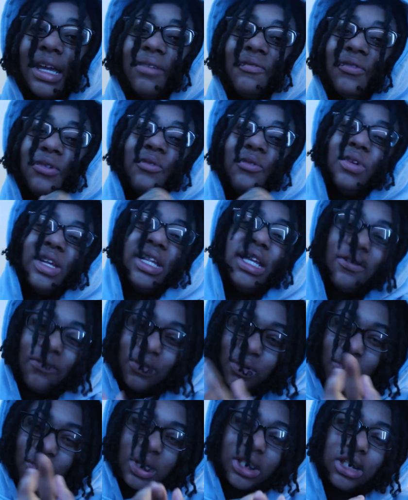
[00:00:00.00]
If you really, if
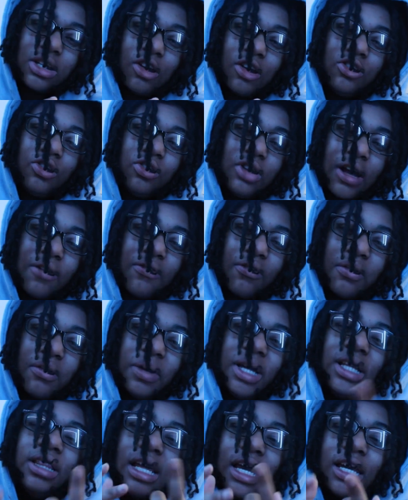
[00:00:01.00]
you went to go do that for
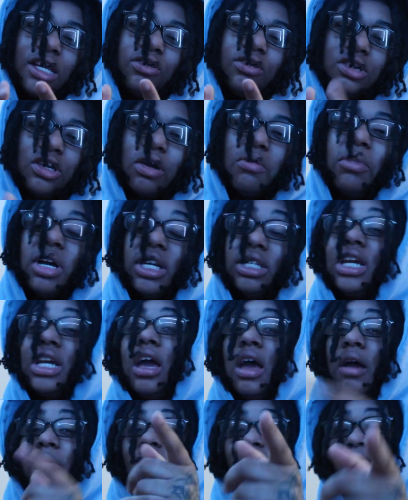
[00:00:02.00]
me, thank you so much.
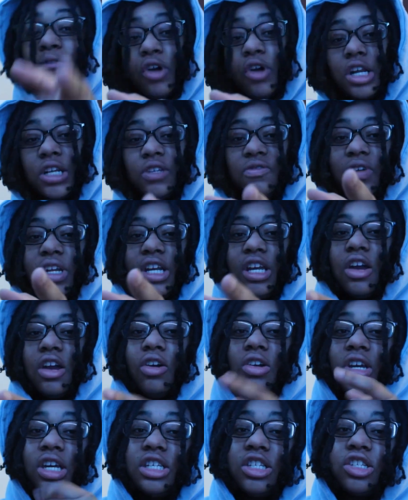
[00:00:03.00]
Before this
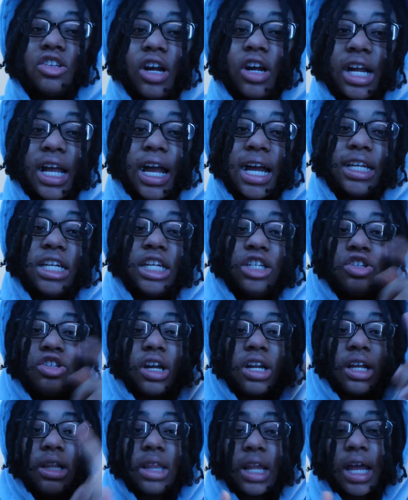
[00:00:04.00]
video gets started, I need
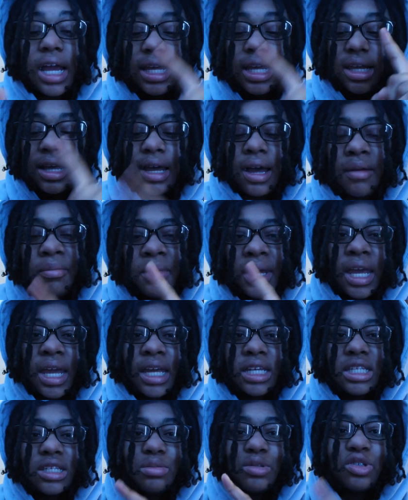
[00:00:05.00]
y'all to like, comment,
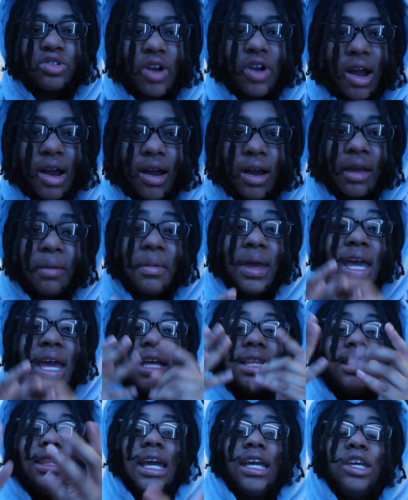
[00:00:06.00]
and subscribe.
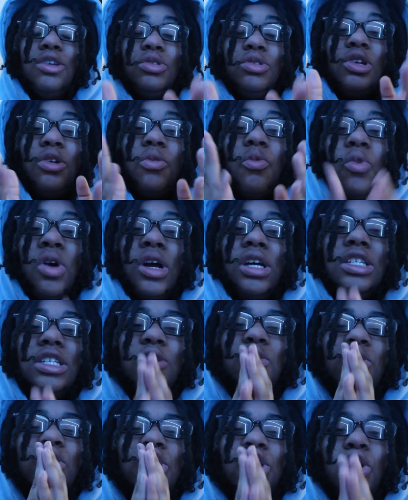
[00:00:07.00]
Thank you to the ones
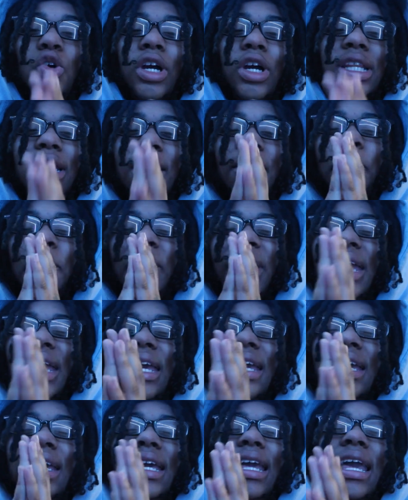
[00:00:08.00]
who joined the
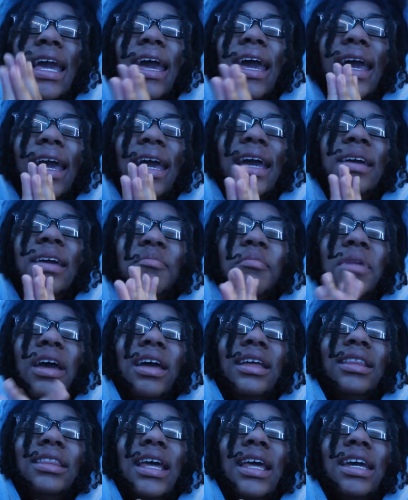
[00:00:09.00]
P gang,
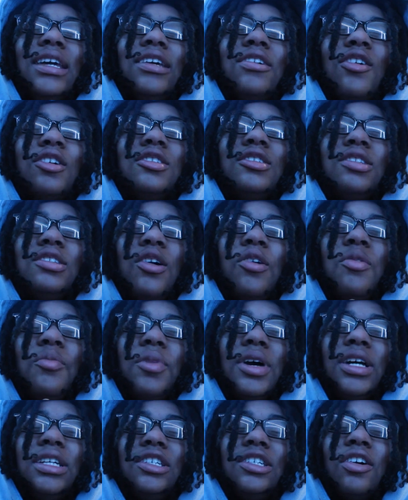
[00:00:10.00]
man. Thank y'all so
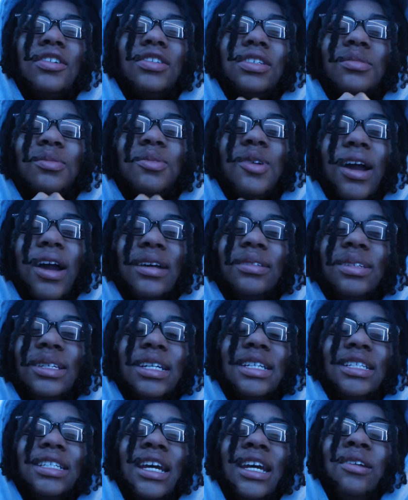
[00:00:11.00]
much. Y'all subscribe to
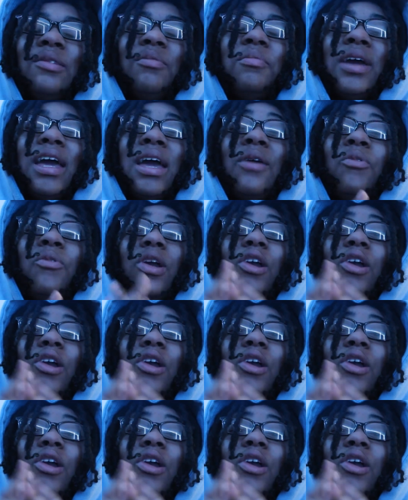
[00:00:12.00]
the channel, man.